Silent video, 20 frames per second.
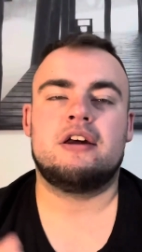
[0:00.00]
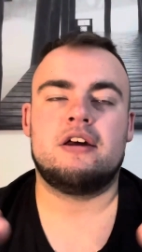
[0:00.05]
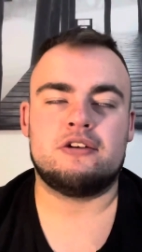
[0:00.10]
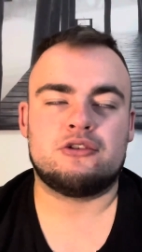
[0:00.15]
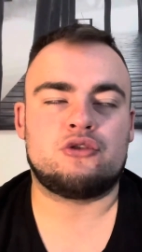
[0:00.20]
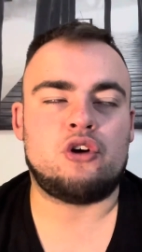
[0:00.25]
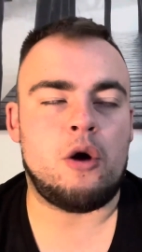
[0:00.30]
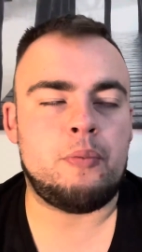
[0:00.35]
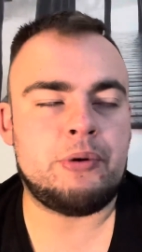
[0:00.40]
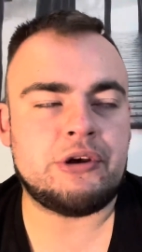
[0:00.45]

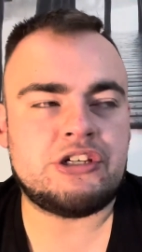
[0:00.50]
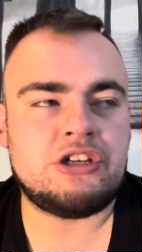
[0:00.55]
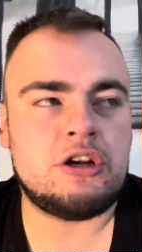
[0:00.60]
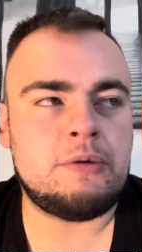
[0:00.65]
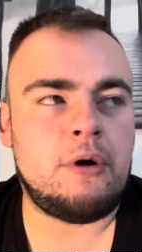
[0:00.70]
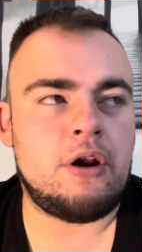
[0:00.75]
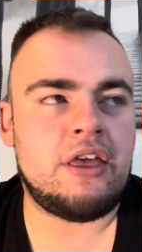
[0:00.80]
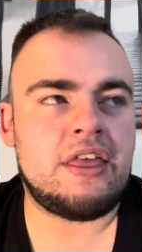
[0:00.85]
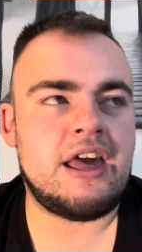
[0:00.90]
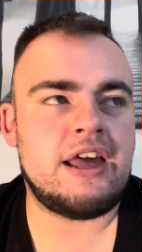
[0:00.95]
Score prediction
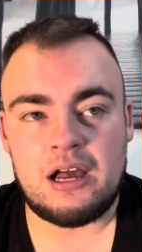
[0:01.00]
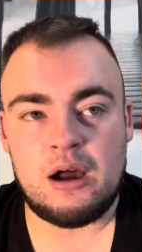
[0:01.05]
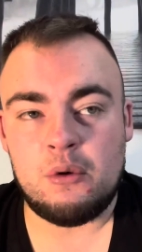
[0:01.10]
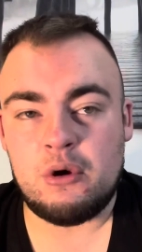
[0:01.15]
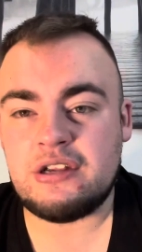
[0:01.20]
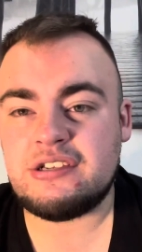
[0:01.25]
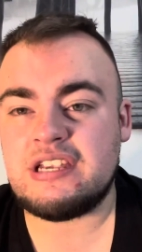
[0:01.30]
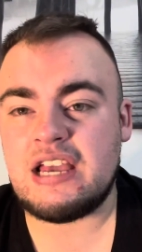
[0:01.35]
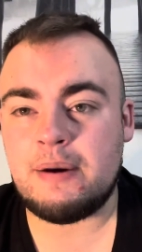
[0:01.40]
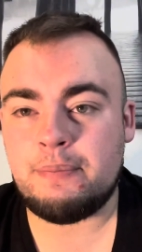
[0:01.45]
tomorrow then. I
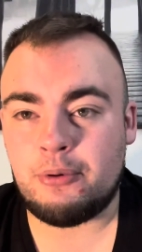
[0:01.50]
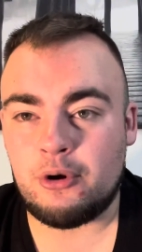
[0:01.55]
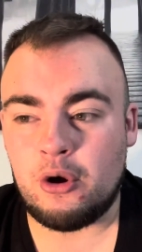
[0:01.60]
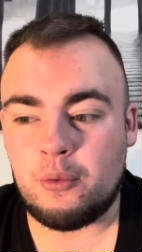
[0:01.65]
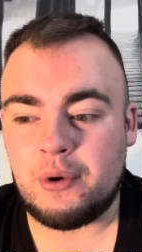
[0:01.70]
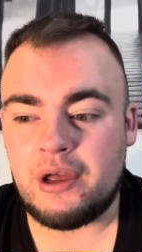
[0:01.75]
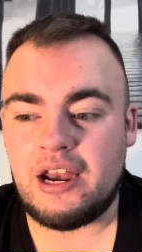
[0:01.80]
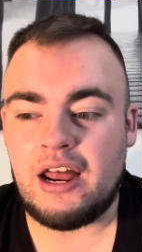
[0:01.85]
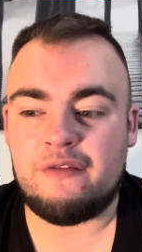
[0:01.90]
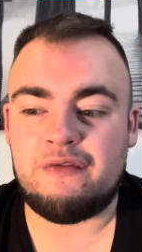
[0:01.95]
want to see a Boro
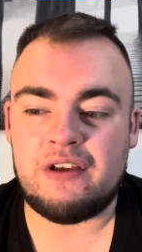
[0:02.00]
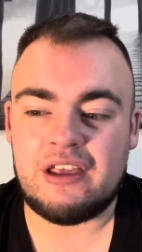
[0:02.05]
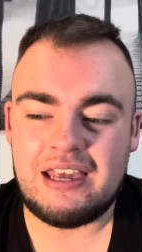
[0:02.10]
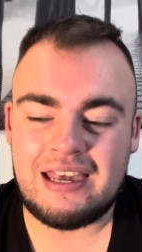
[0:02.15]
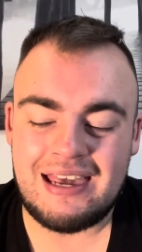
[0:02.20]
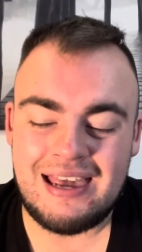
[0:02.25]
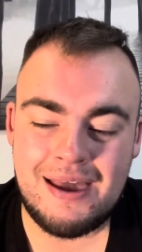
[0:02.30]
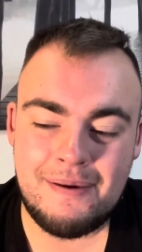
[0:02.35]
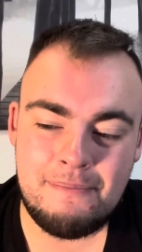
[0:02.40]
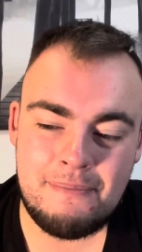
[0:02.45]
win. I
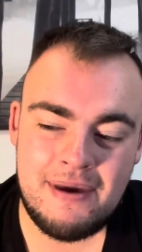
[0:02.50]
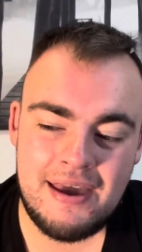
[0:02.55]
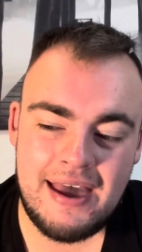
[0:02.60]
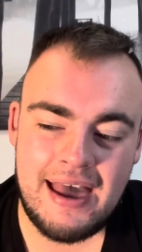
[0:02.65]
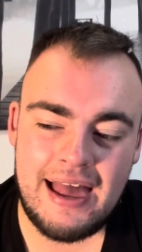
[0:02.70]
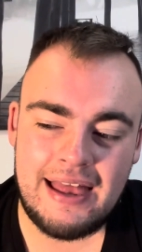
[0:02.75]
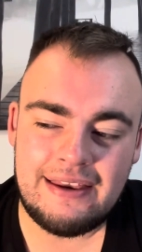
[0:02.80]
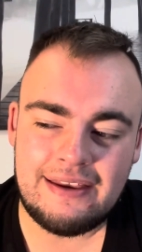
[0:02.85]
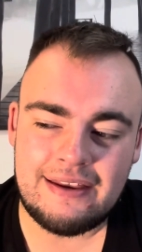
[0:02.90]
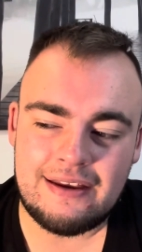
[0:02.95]
think it may
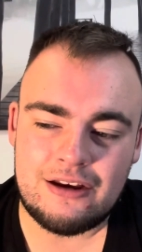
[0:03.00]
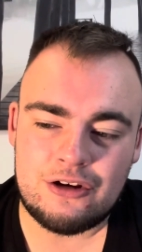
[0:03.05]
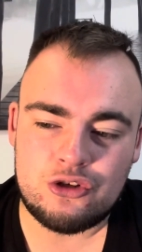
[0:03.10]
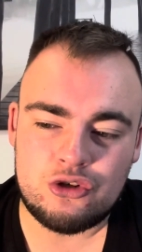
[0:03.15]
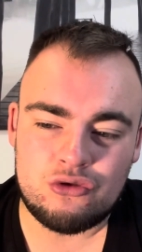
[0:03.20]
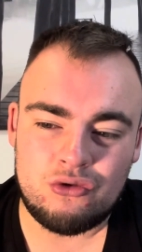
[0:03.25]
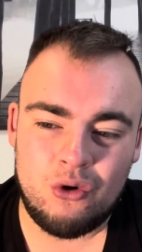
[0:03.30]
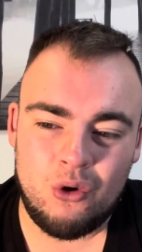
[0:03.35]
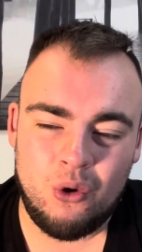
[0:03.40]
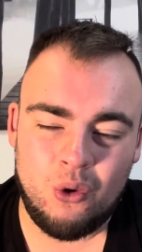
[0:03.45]
end in a
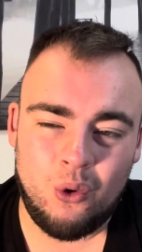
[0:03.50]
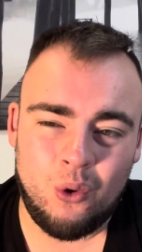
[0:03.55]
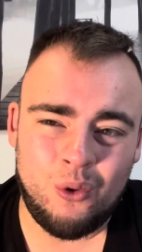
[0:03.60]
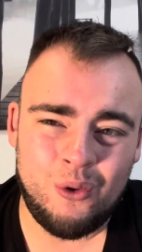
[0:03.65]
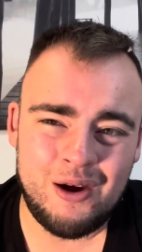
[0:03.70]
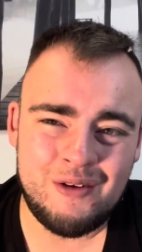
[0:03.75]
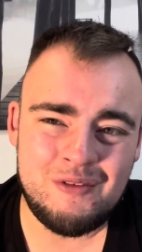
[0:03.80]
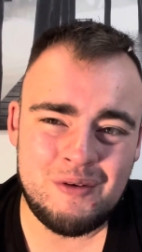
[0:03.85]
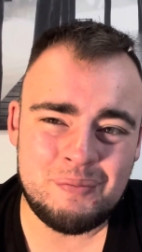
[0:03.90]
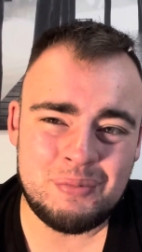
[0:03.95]
draw,
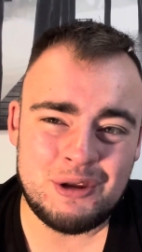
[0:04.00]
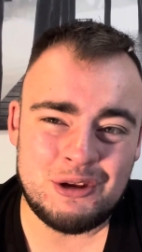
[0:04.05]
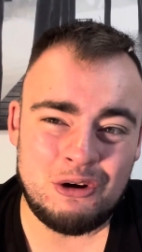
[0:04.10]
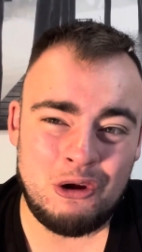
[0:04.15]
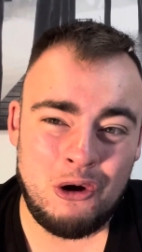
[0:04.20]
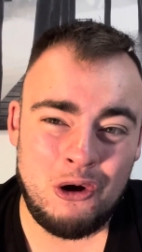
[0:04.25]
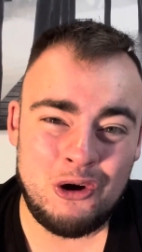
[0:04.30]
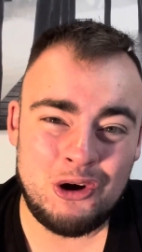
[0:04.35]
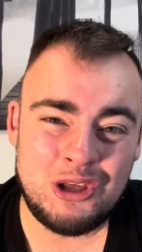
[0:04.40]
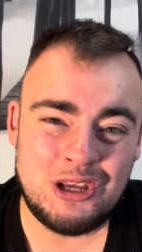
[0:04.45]
if I'm being
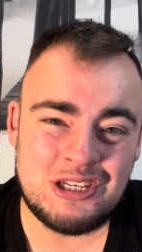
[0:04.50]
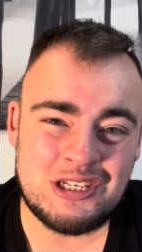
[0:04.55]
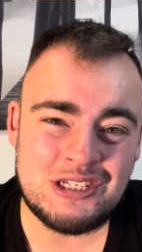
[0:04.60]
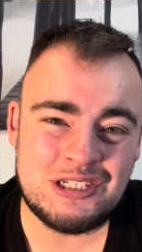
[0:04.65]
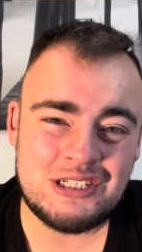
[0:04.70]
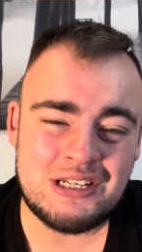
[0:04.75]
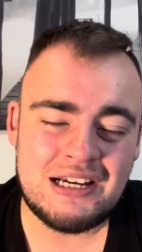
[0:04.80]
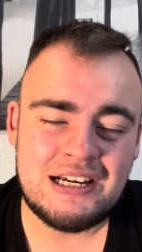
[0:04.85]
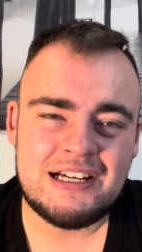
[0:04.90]
honest.